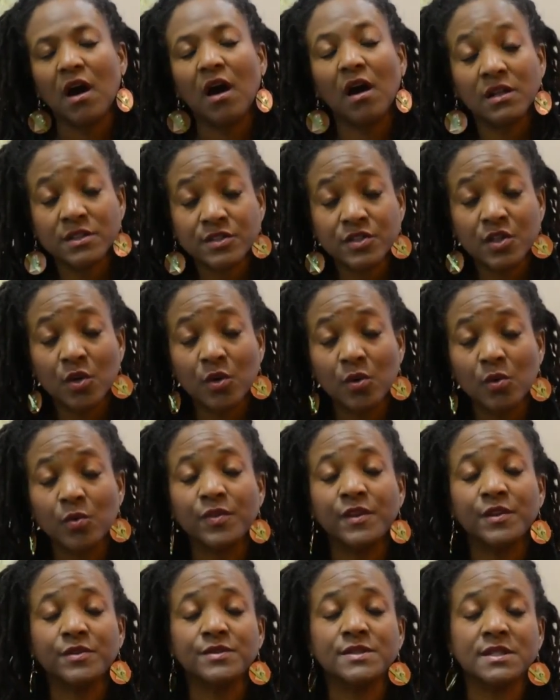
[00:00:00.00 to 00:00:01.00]
Also,
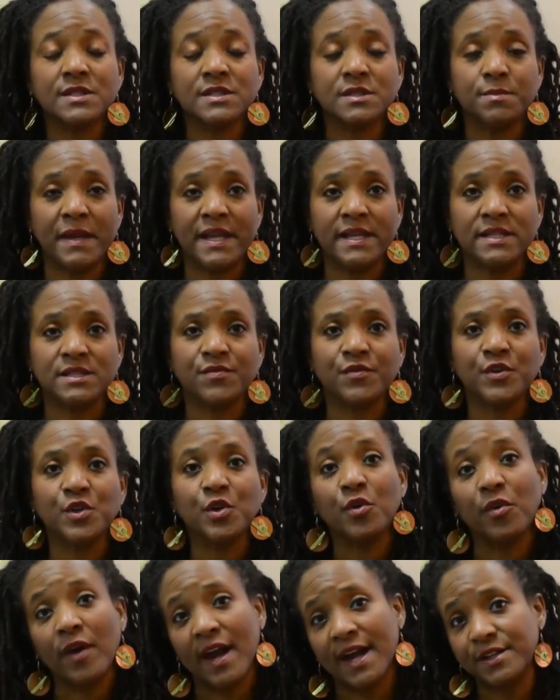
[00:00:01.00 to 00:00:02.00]
there's a space for
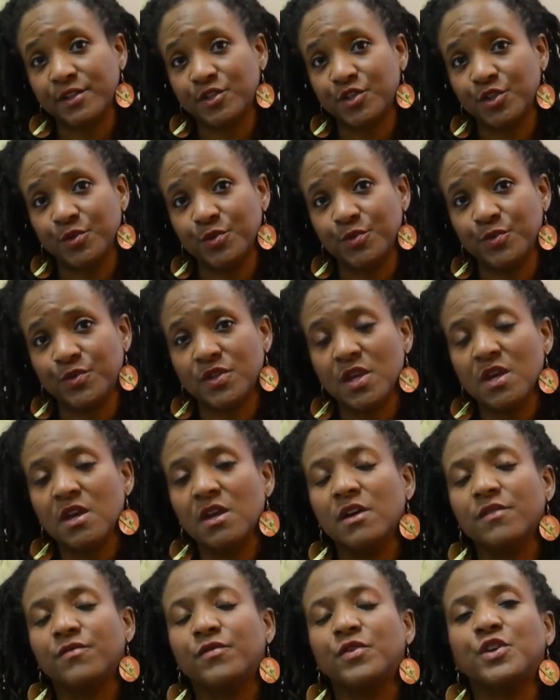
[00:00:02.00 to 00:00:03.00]
your gratitudes,
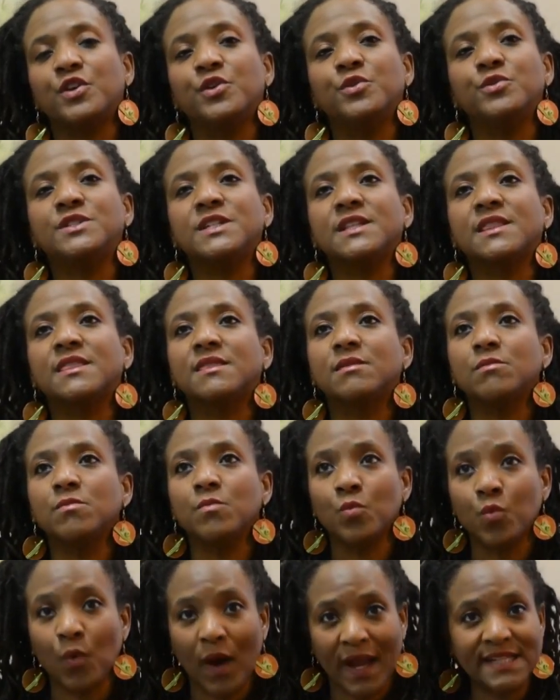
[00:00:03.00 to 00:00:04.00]
for you to
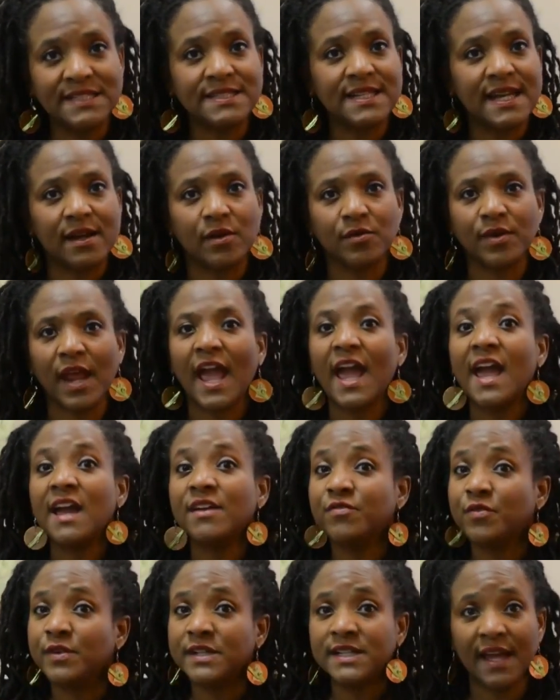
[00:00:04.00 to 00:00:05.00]
write down
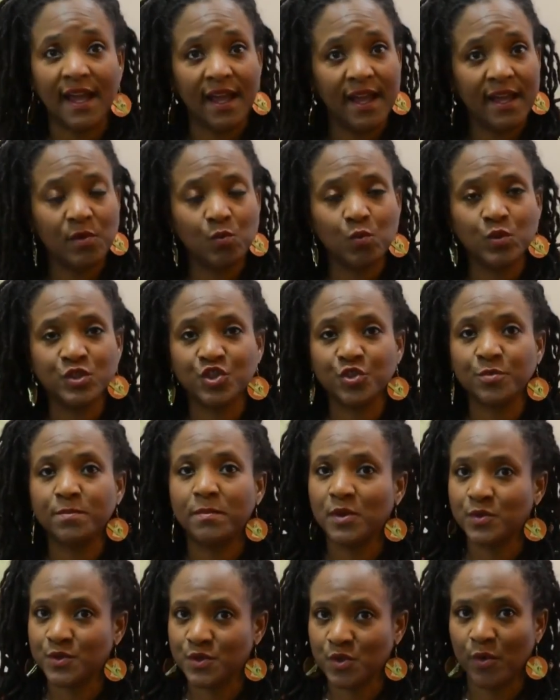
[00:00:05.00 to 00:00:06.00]
every day what you're
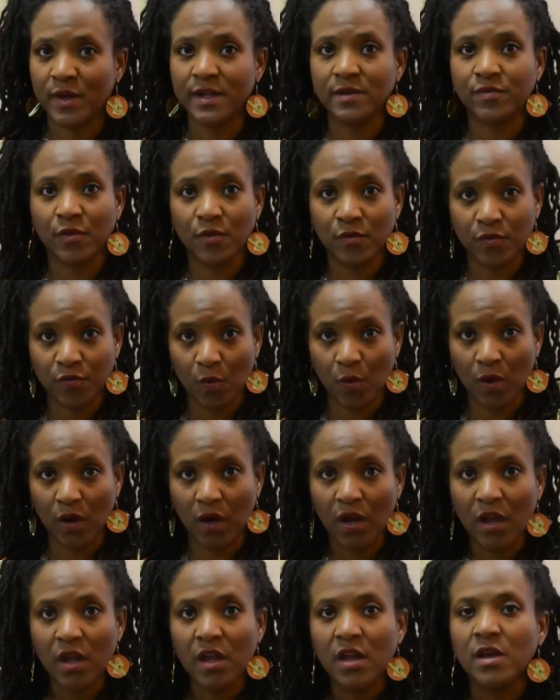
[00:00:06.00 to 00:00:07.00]
most grateful for.